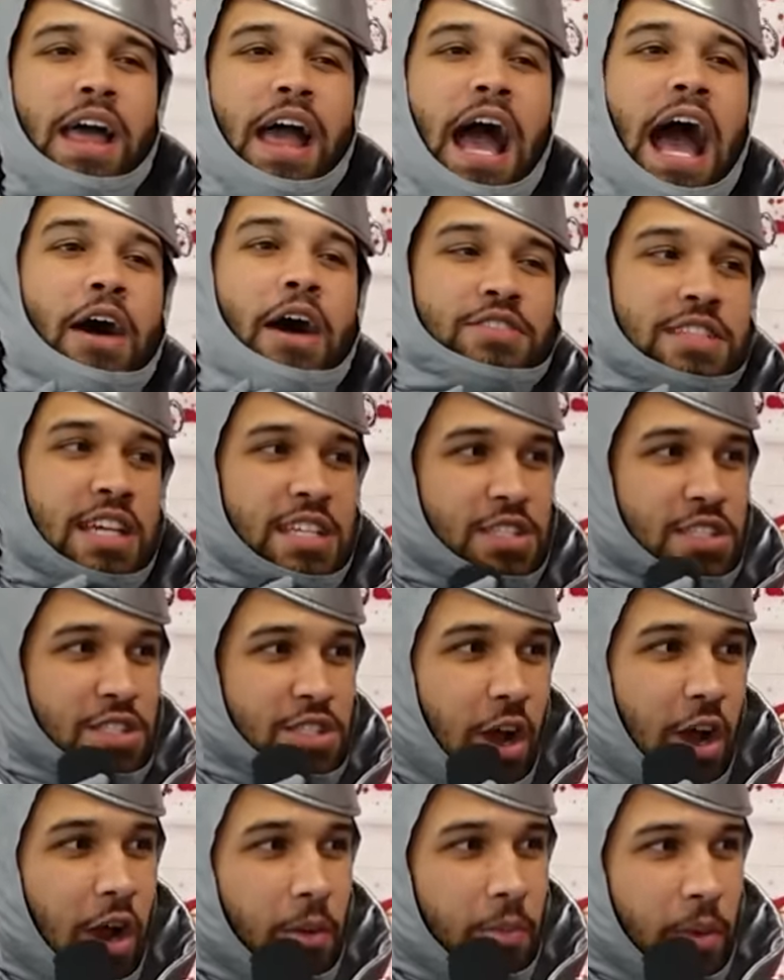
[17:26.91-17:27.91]
I was at
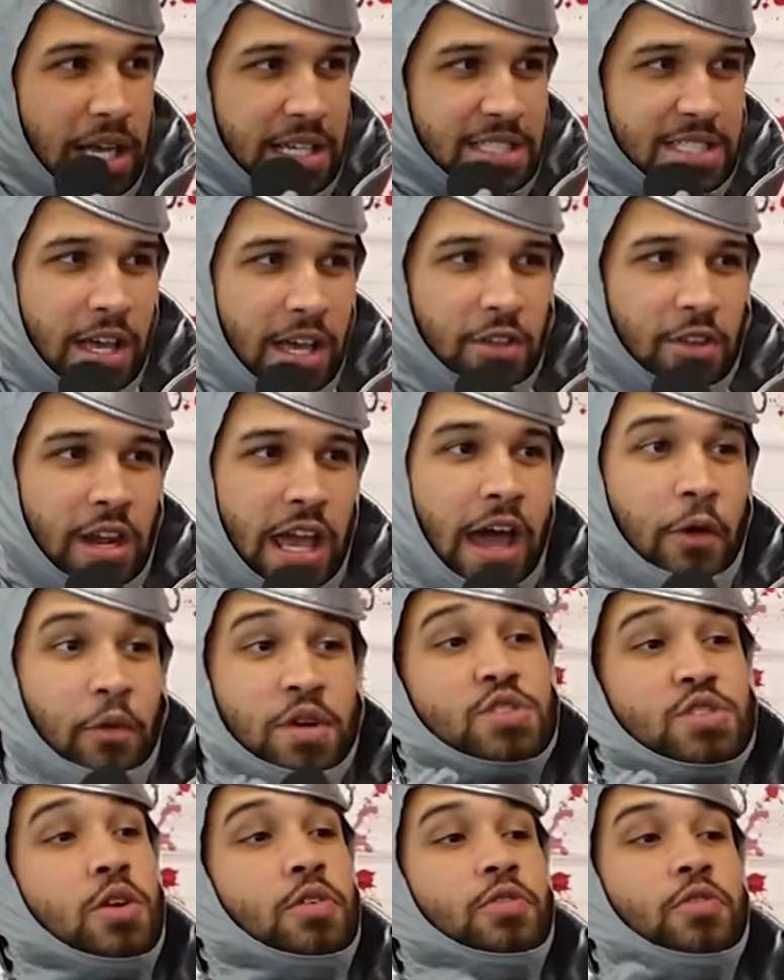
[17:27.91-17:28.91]
Starbucks the other day. I
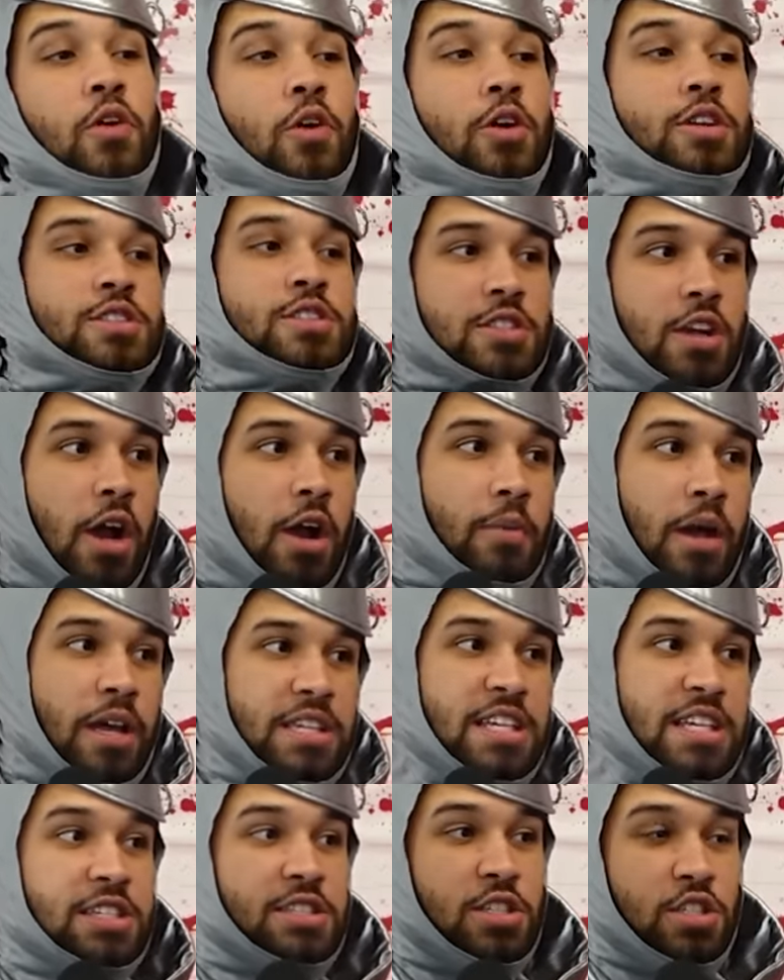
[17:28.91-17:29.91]
went to a foreign Starbucks
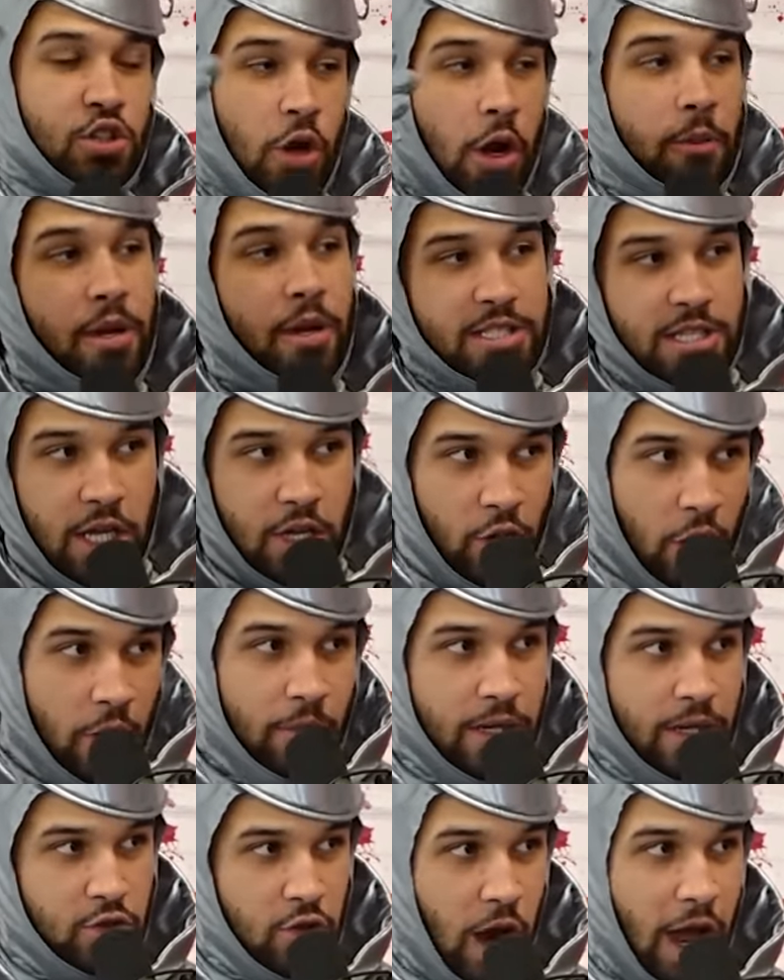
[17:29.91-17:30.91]
because the Starbucks I
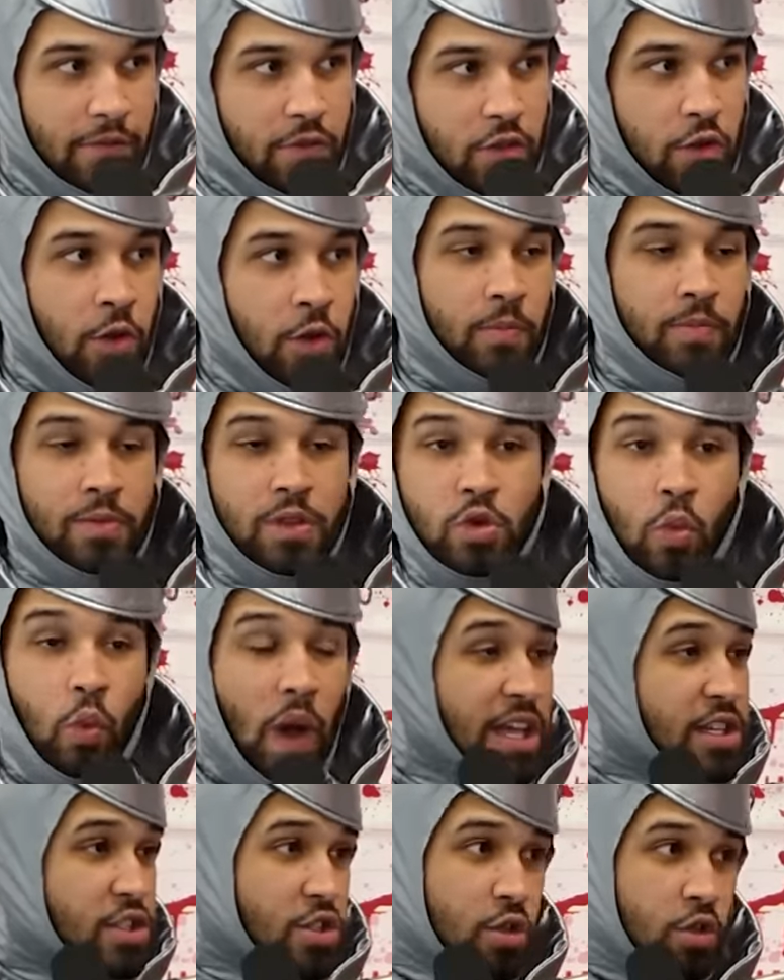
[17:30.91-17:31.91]
normally drive through
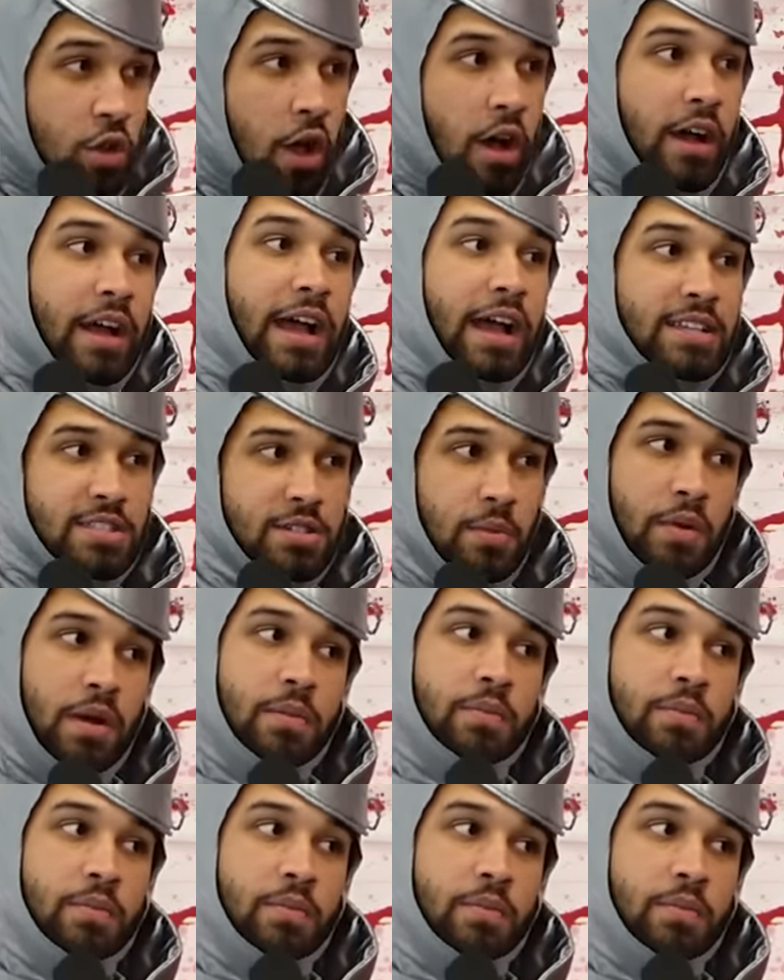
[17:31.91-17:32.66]
way too long. I had somewhere to